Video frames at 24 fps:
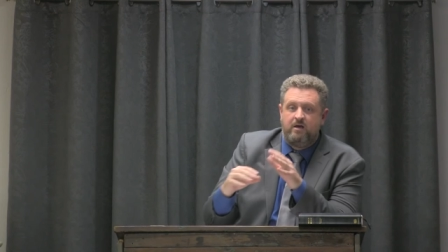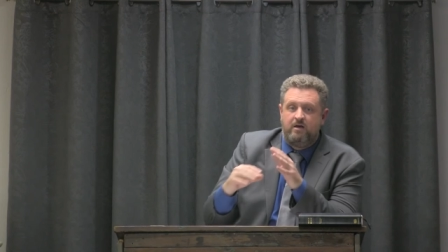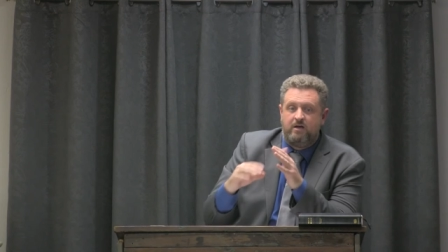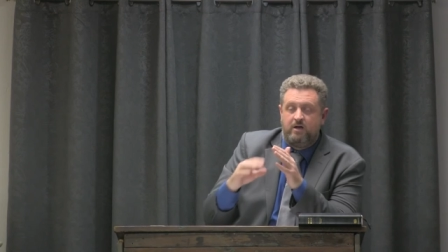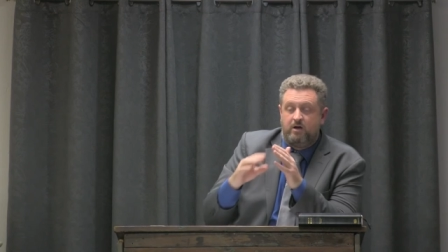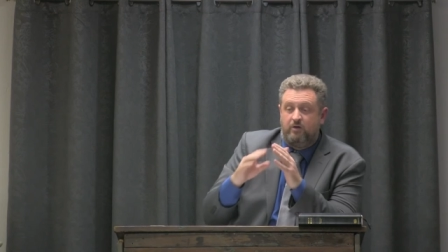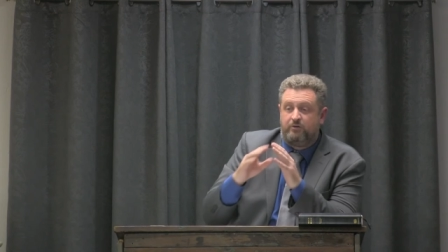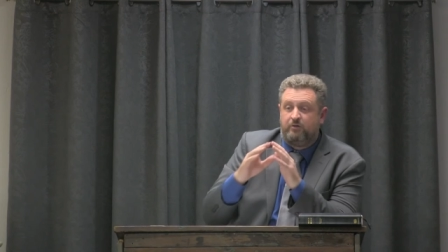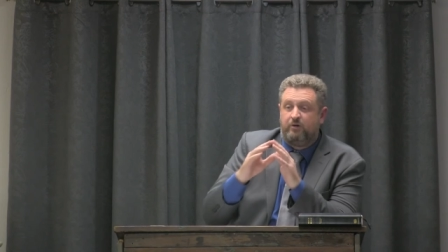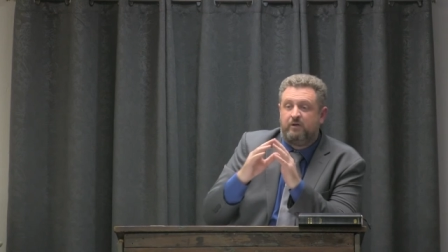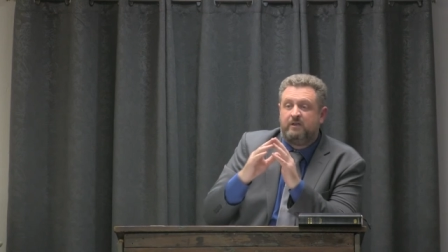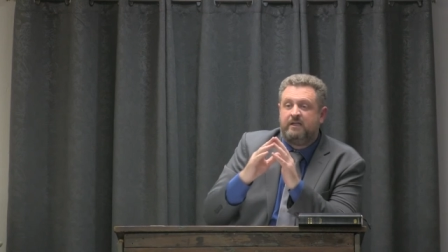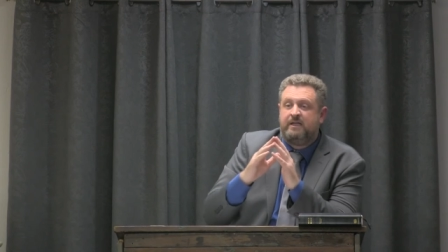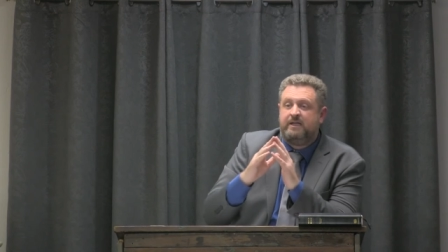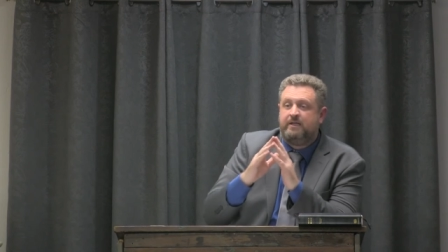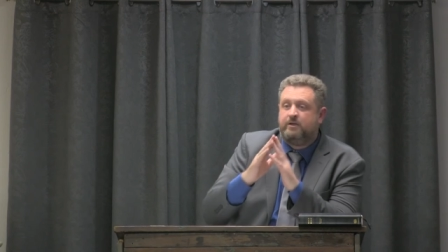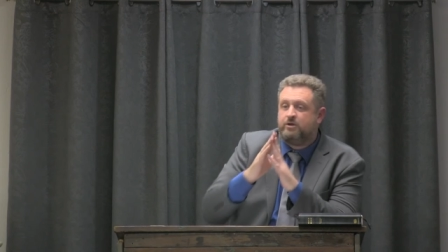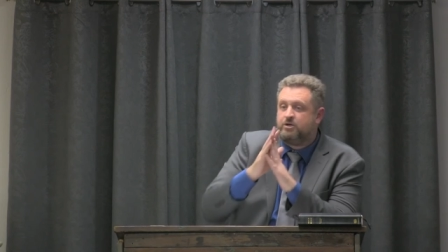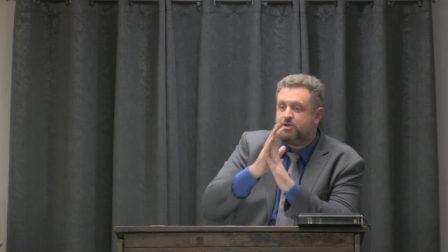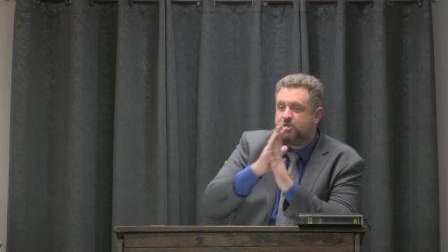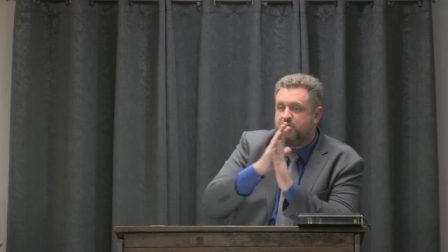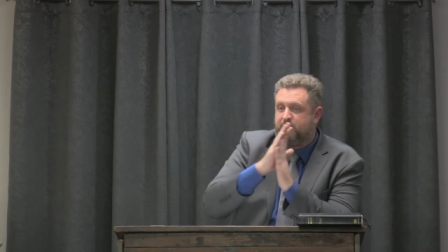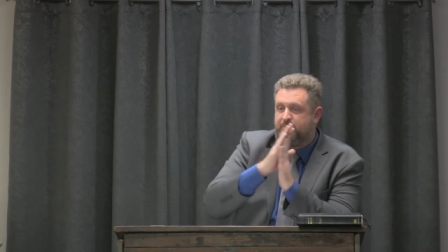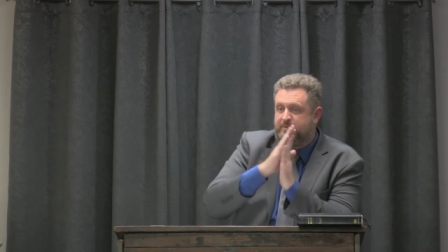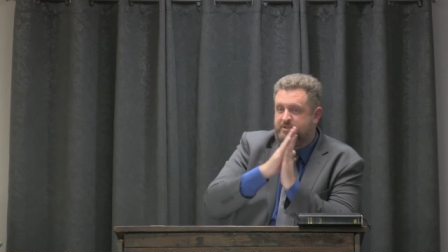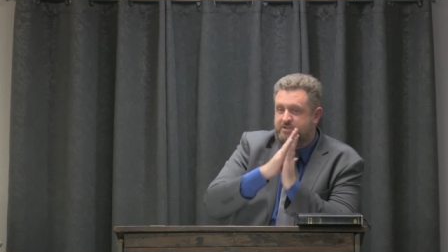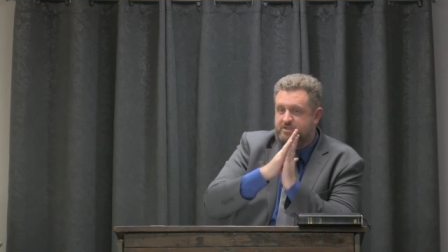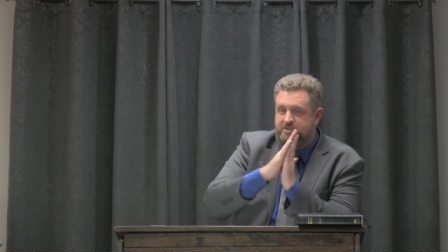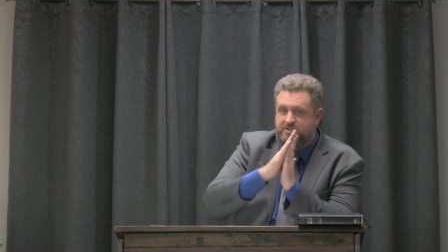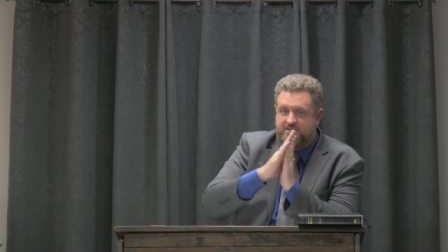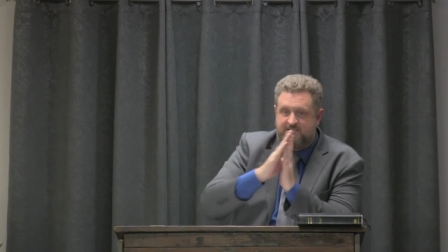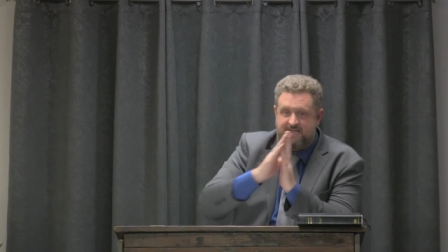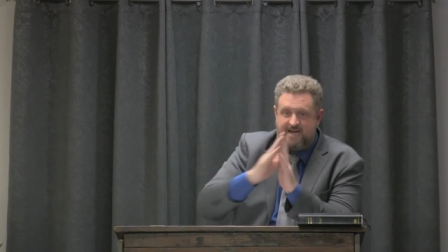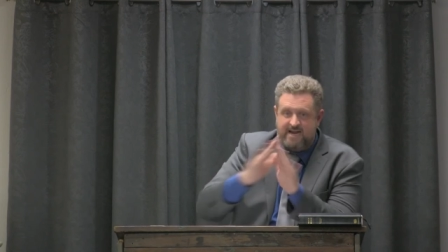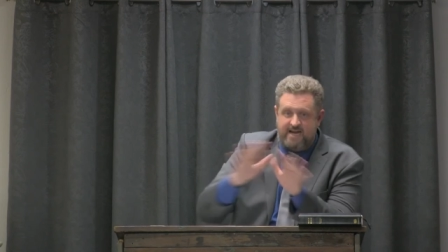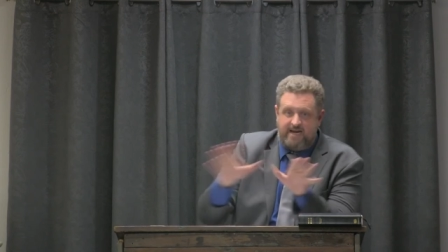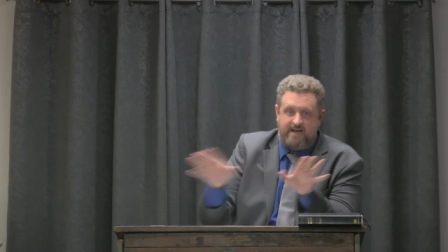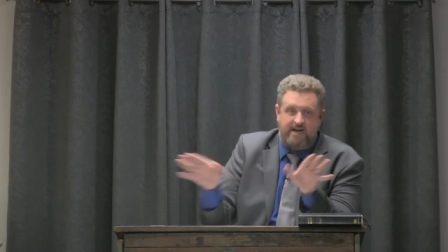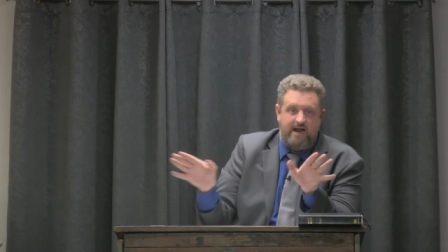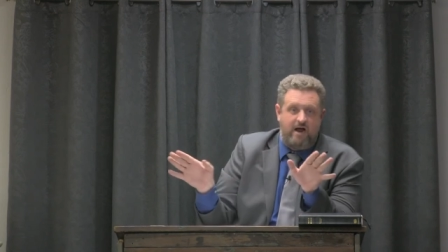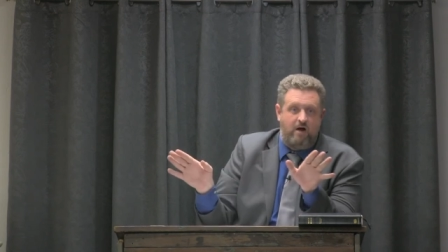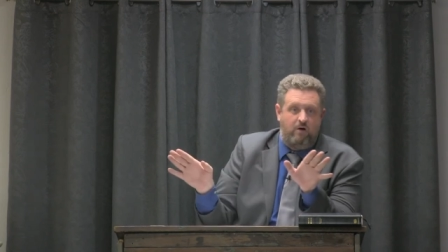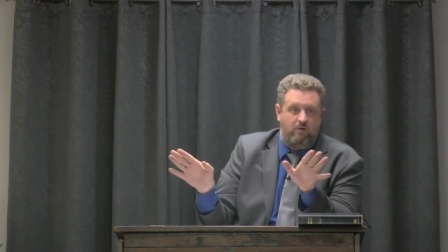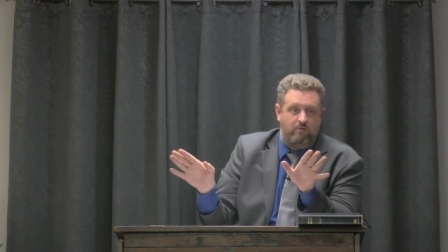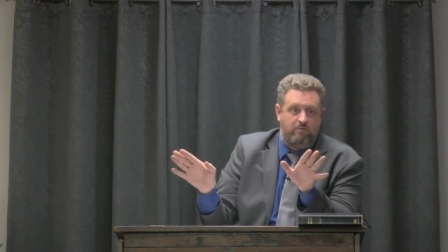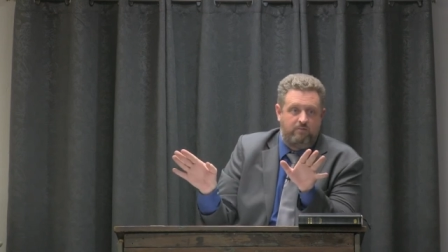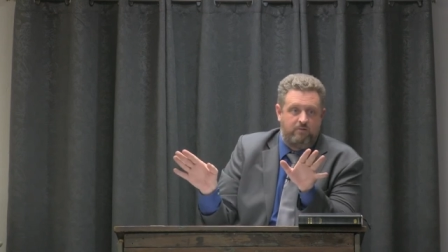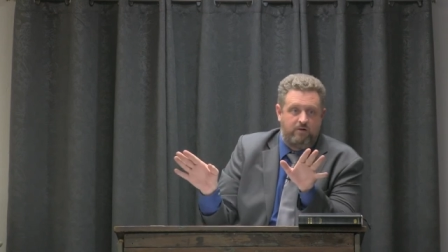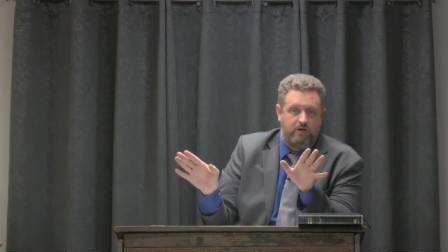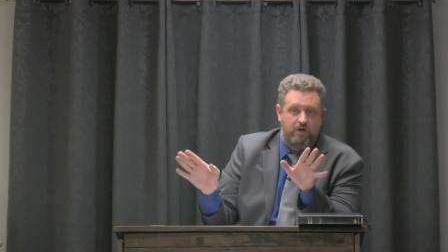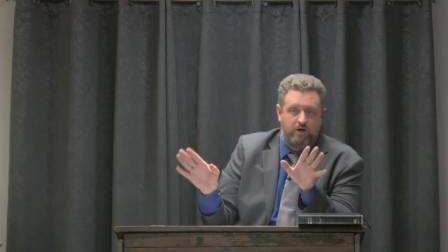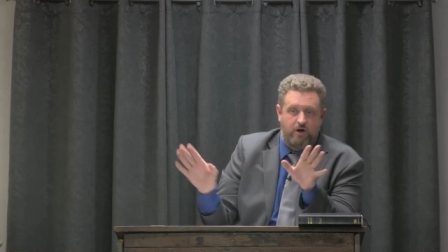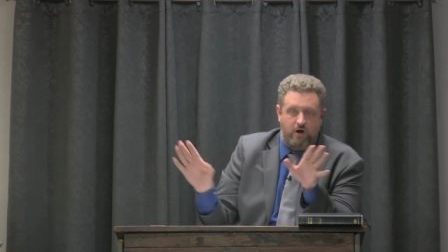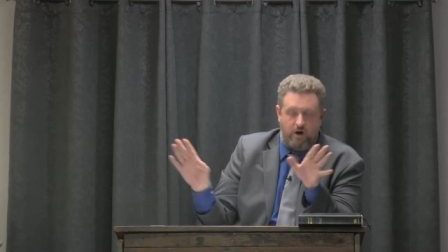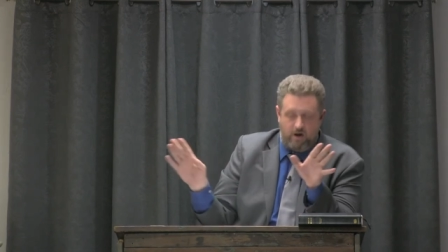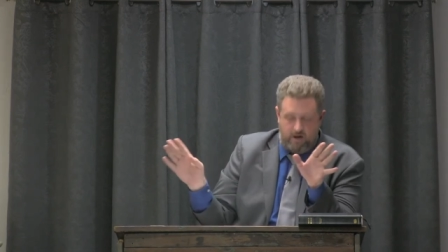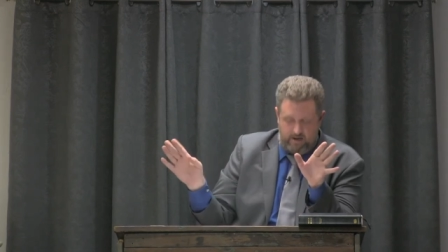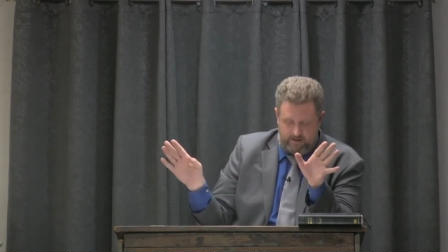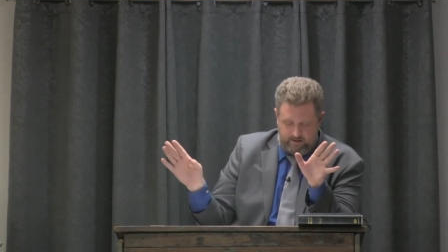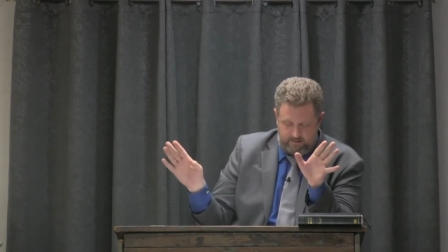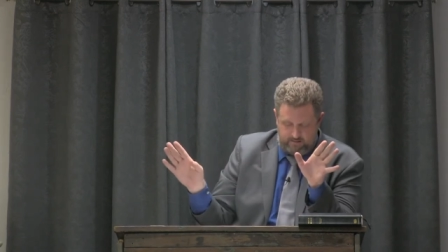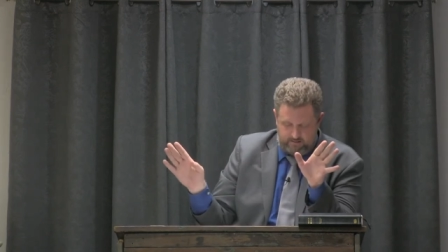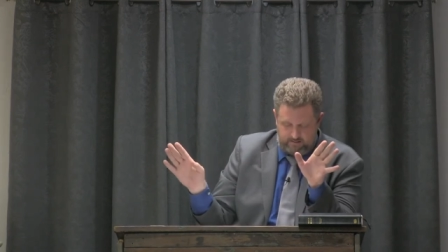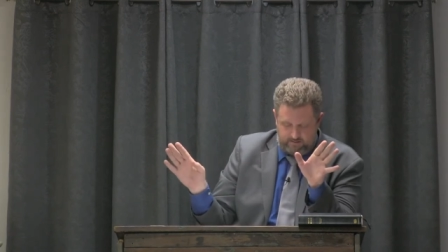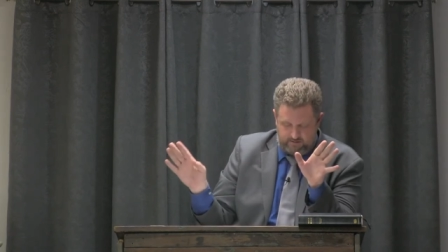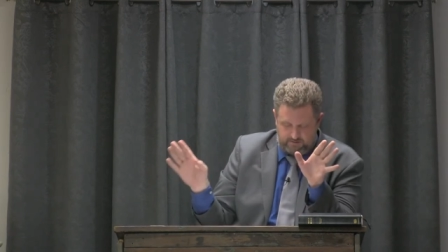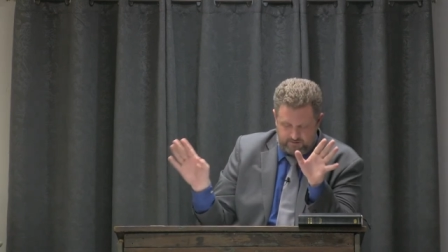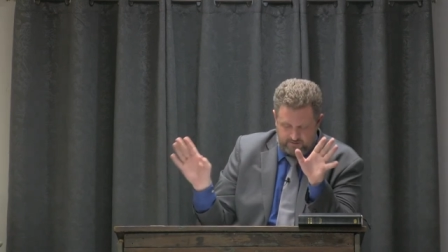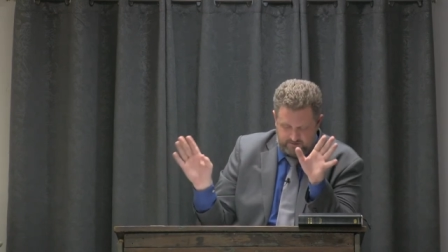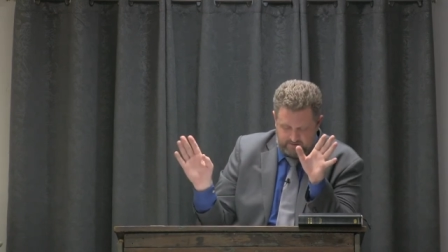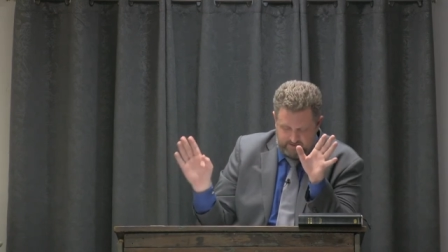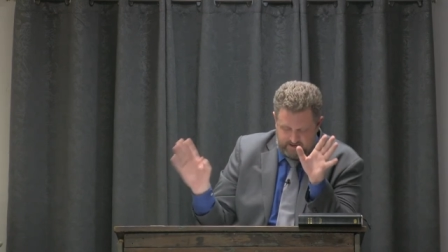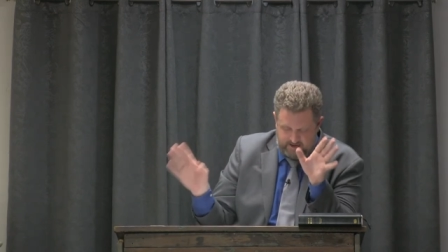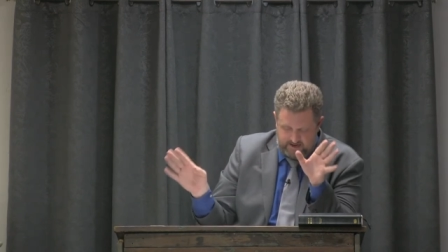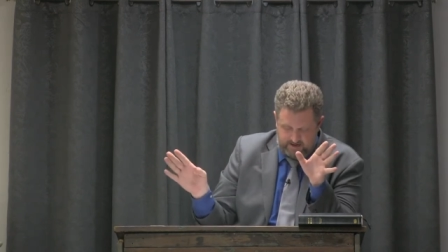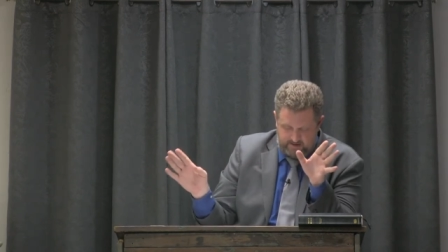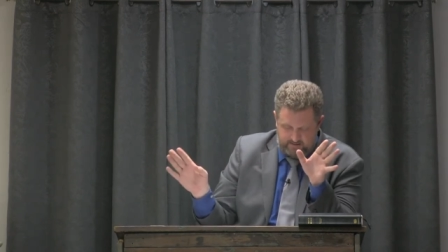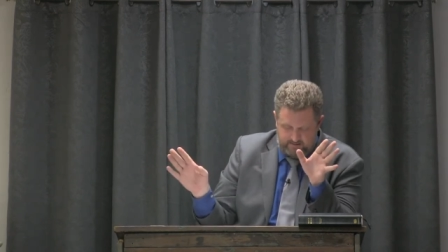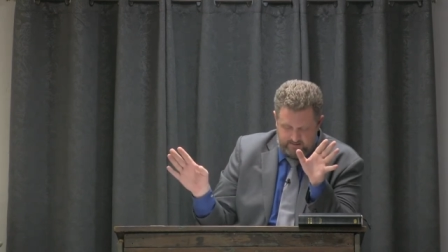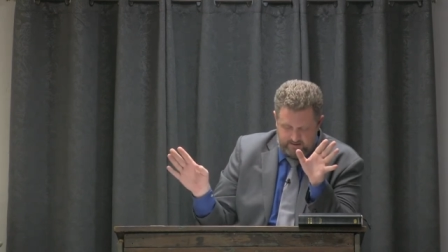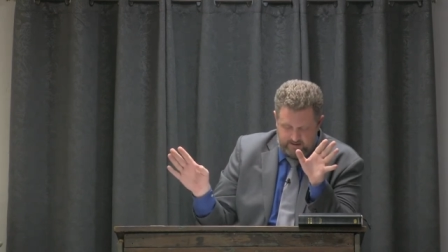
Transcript: You know, their leadership is just taken out, gone. That they're dead.